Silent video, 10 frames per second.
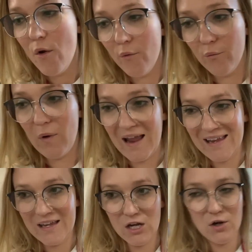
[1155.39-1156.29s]
right
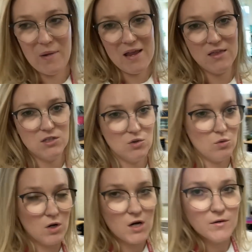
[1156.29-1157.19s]
here by the
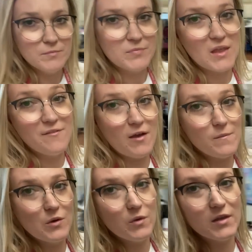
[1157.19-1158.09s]
door if I'm
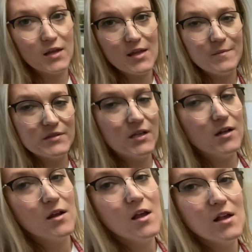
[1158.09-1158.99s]
the one that keeps
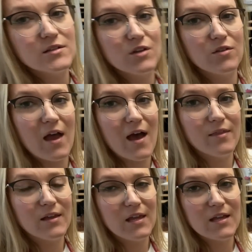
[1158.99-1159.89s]
it so that
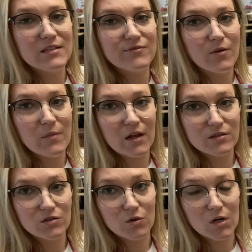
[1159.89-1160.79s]
the kids from
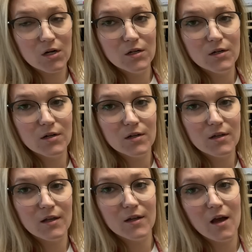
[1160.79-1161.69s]
next door
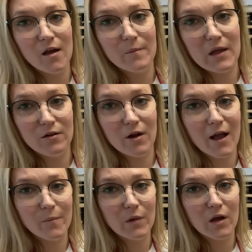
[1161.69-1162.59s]
can come and
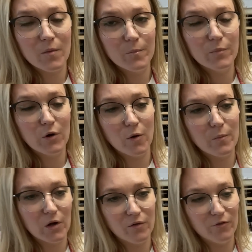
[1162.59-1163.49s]
grab a
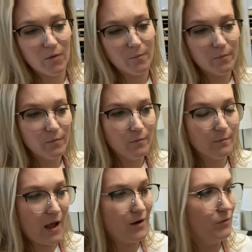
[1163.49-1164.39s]
Chromebook from
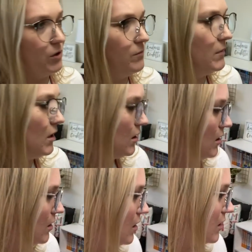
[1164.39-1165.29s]
my room.
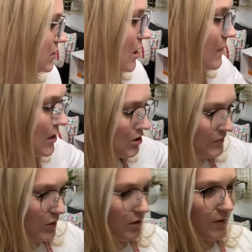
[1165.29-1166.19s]
So I might just
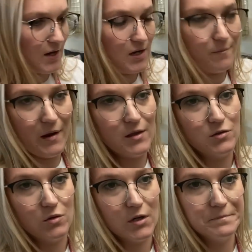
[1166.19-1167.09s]
put it right here by the
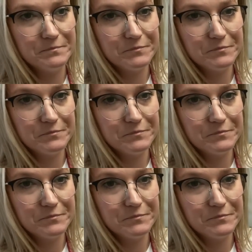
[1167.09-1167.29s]
door.